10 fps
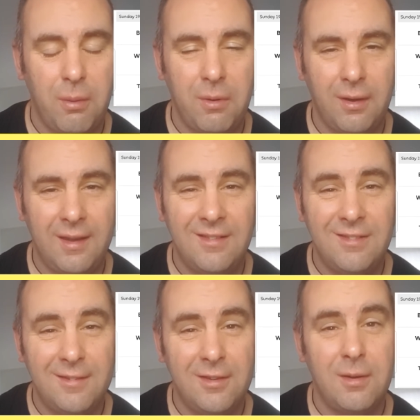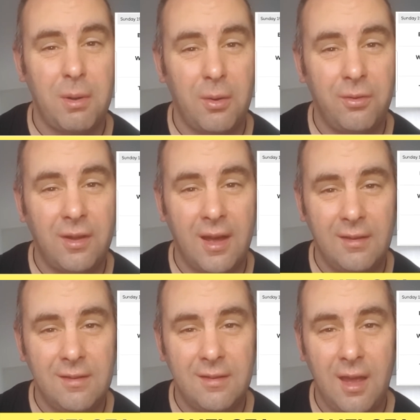Premier League has just about
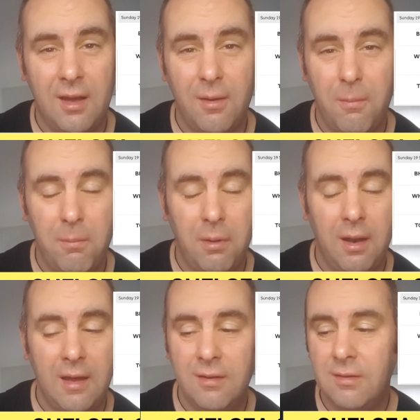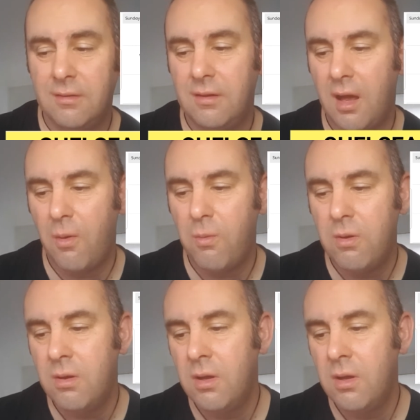started to take place now,